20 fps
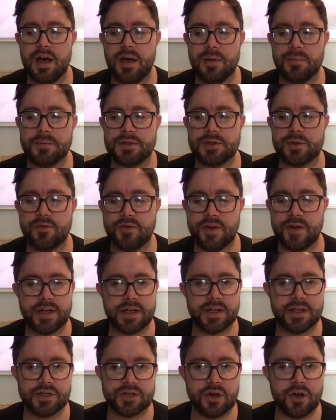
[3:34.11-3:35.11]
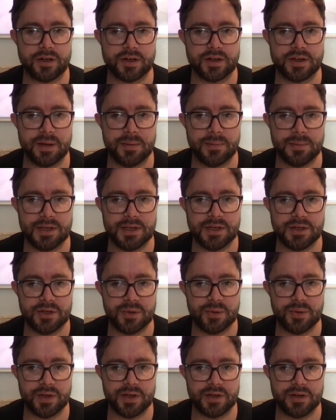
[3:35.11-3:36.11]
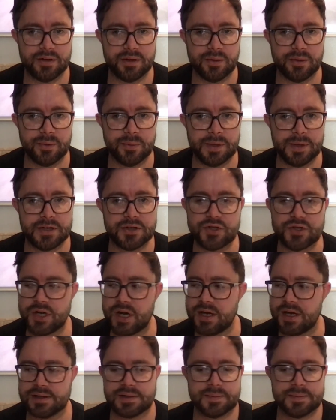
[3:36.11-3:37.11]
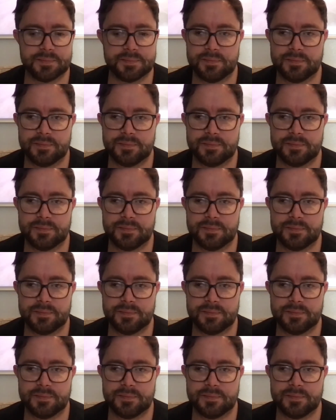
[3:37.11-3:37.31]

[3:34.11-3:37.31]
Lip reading: So if I can talk them into doing a little bit of chest,